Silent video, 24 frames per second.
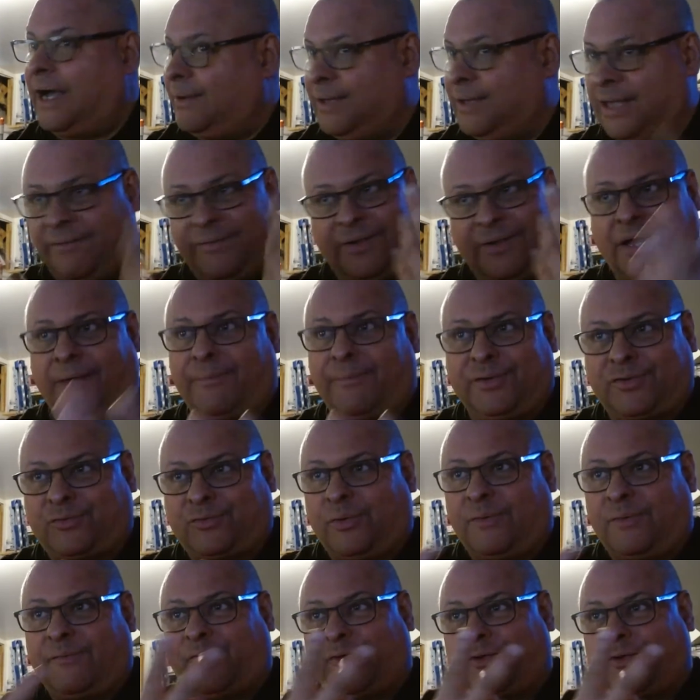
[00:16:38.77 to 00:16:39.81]
Even though I've been
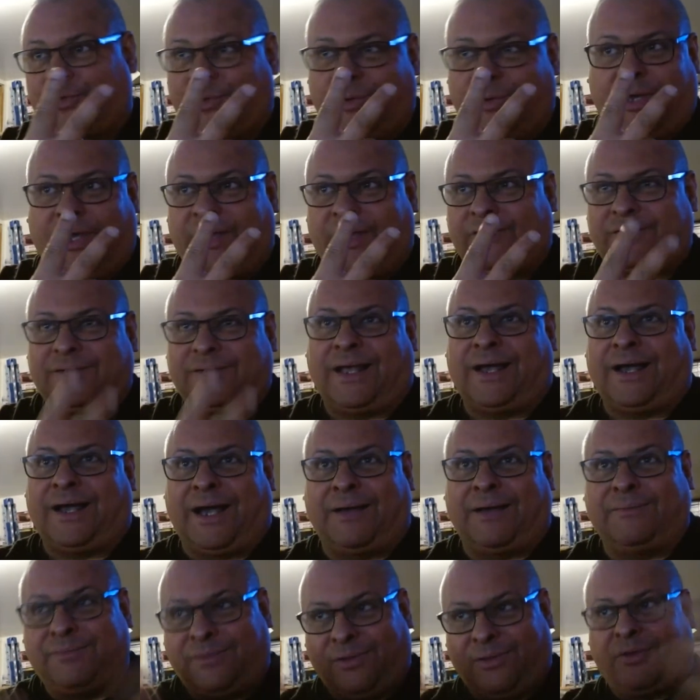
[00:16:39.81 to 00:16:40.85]
streaming for 2 years now,
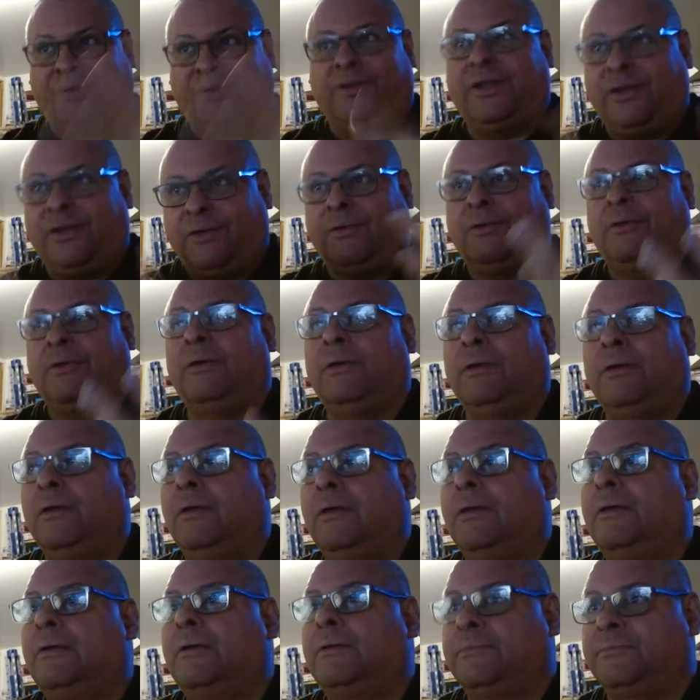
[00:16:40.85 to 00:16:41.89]
I'm learning
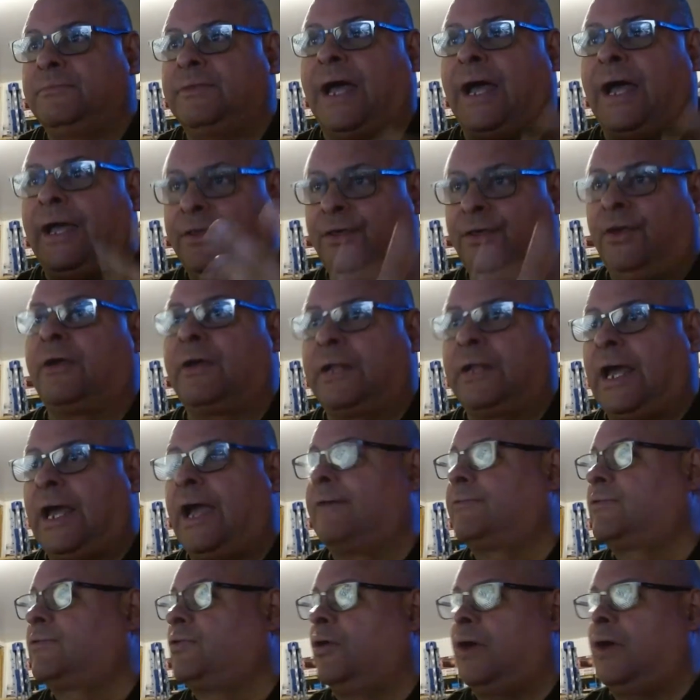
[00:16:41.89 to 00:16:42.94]
that you're gonna
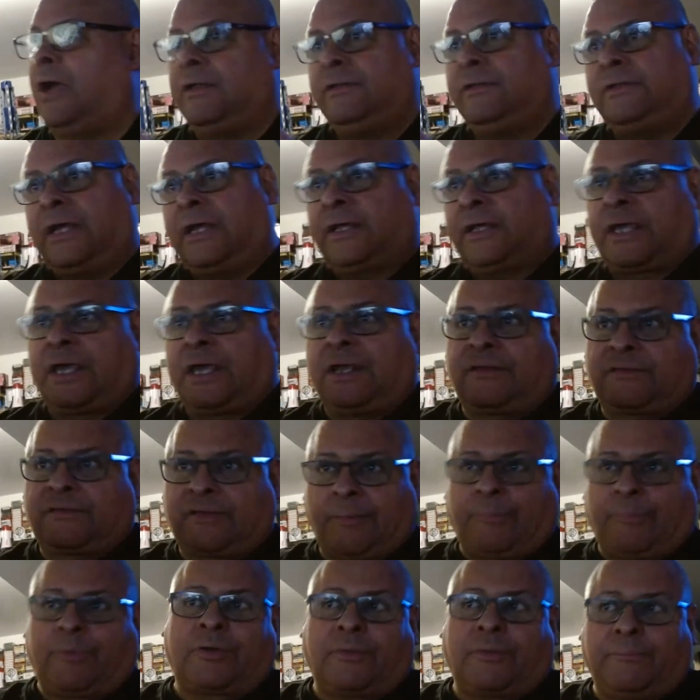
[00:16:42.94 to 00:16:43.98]
have to dedicate a
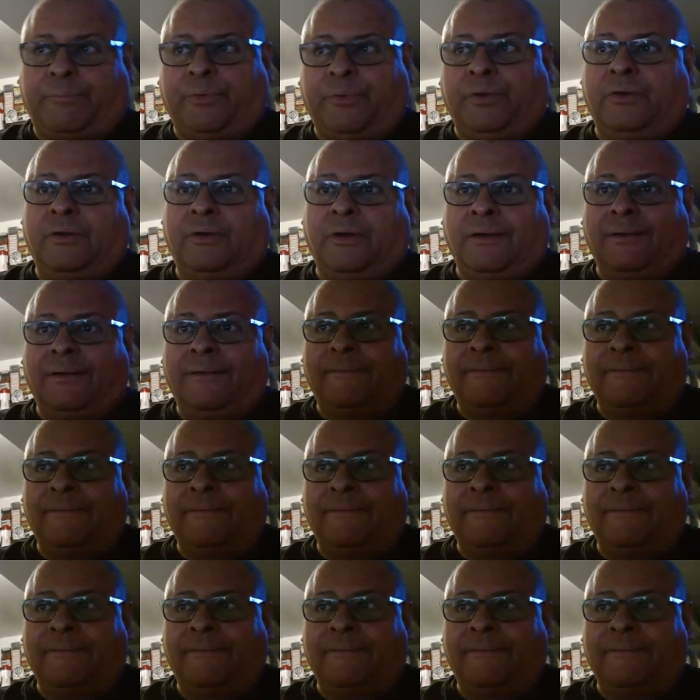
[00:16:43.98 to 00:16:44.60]
separate computer.